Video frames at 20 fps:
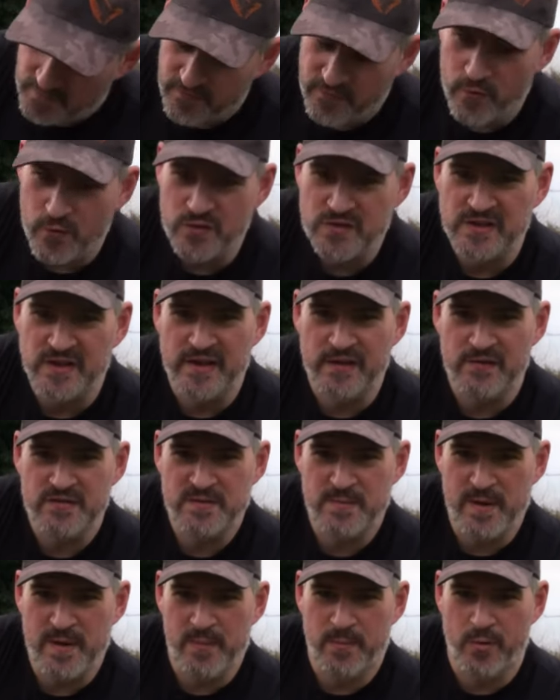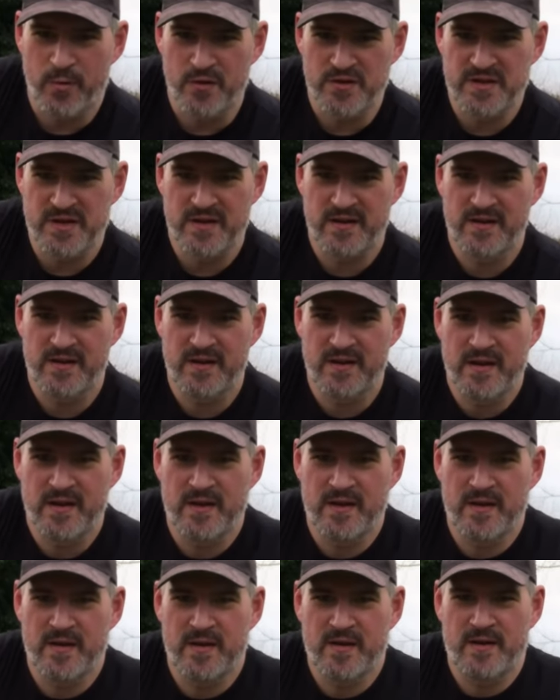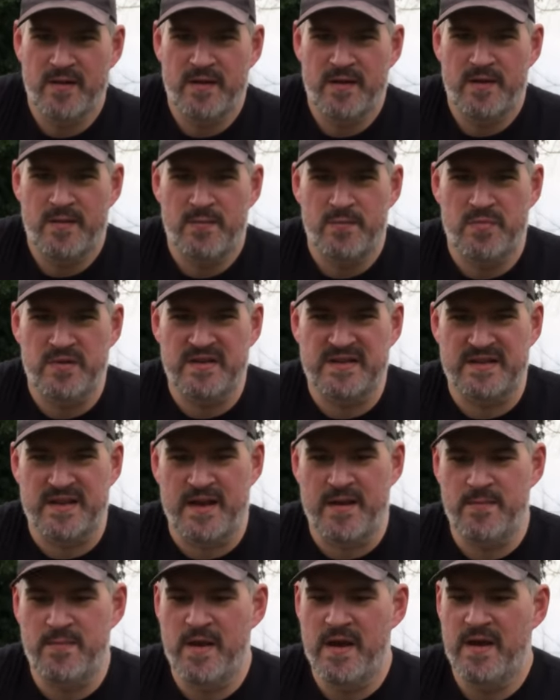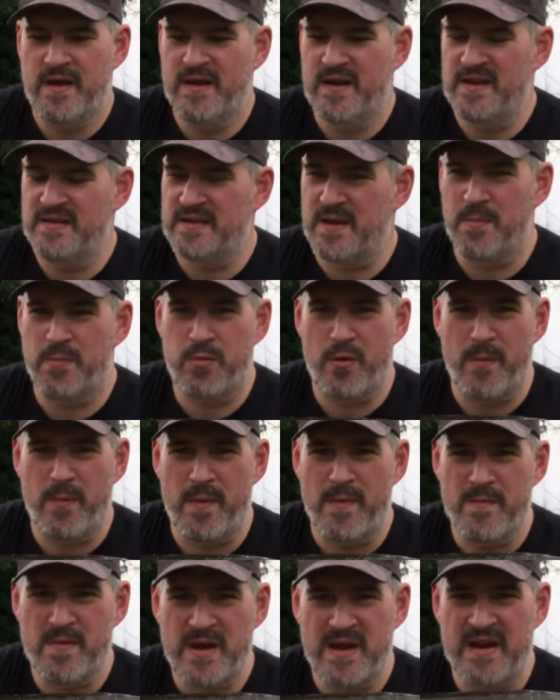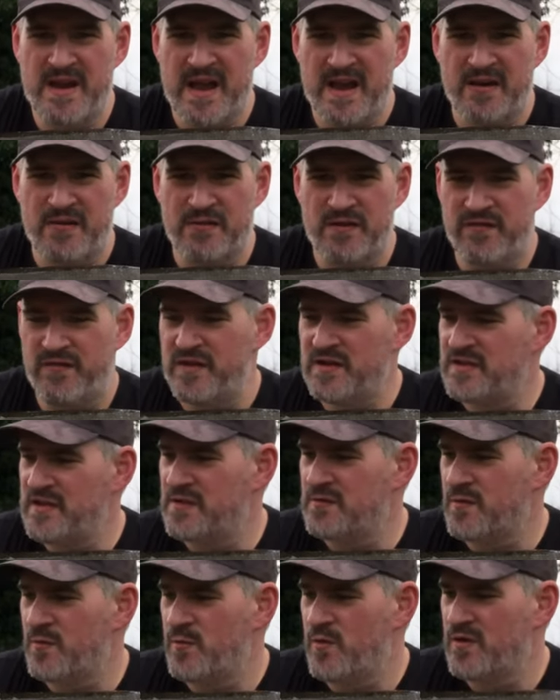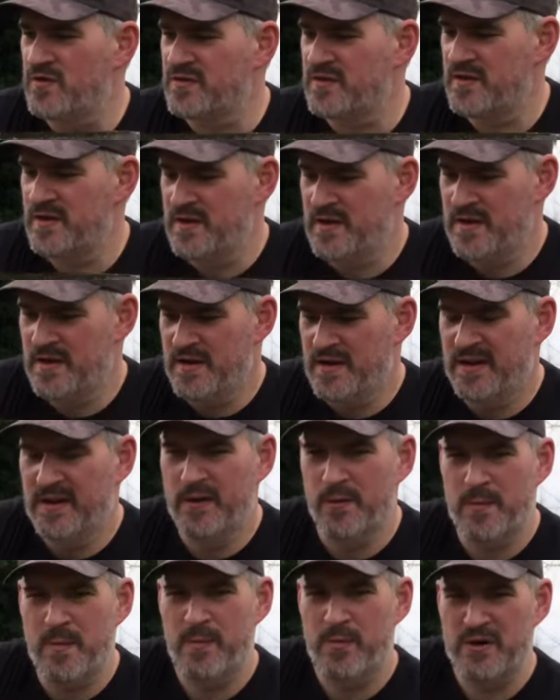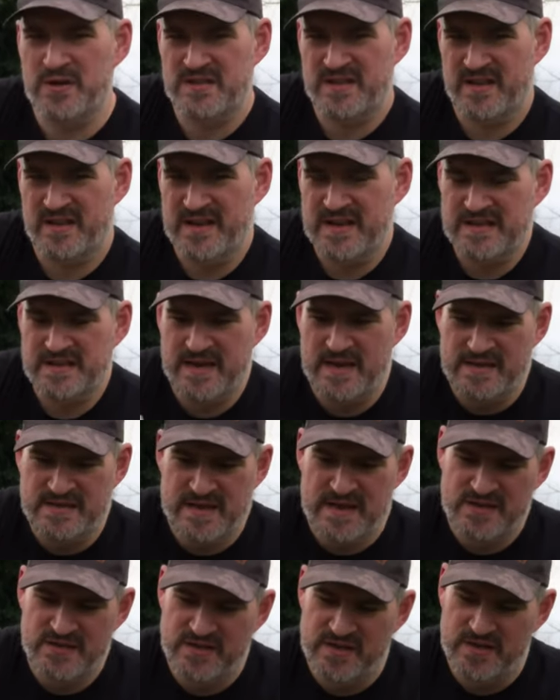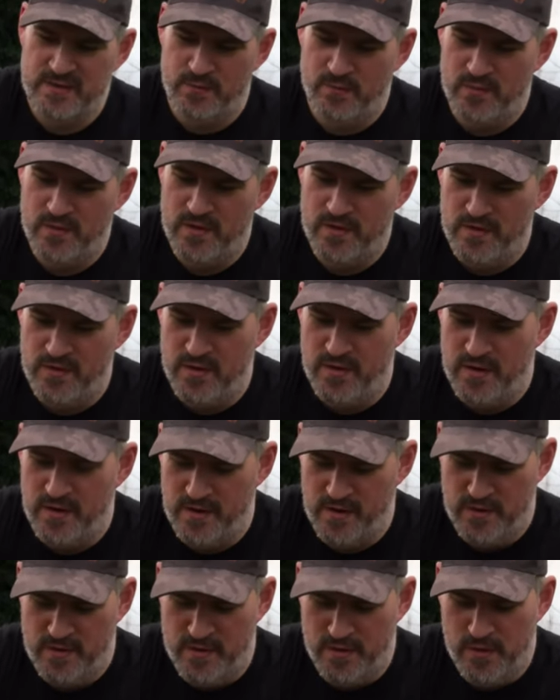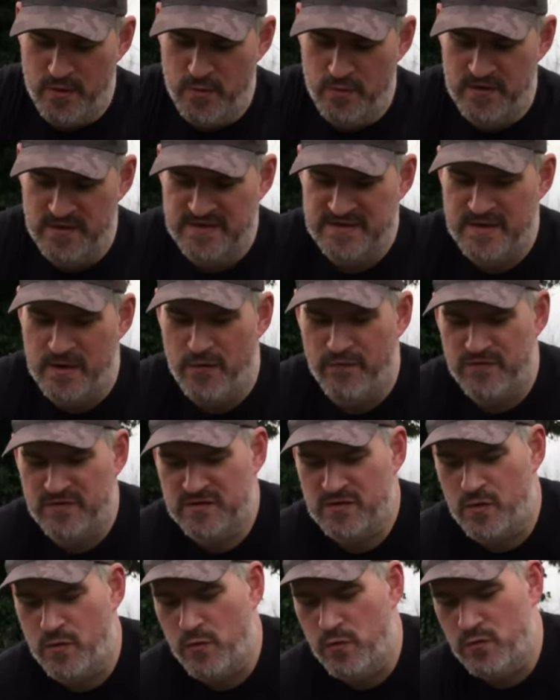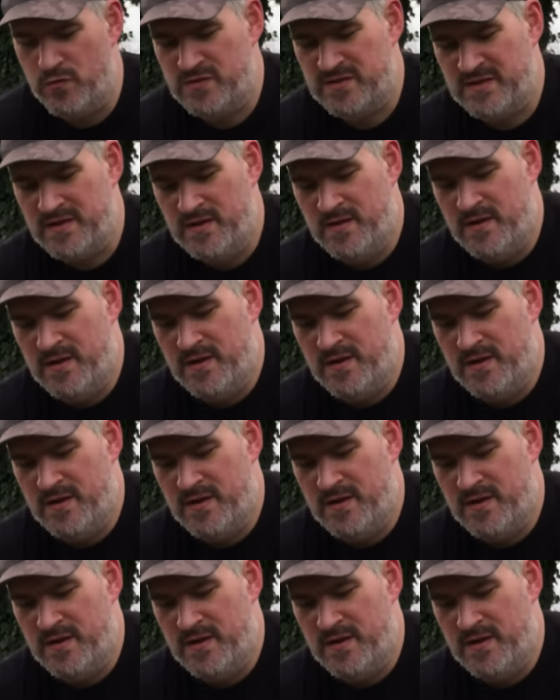Unfortunately, there's a bit of blood, but it's a proper mean, angry fish, this one was. A little bit of blood because I think it's actually the lure itself has caught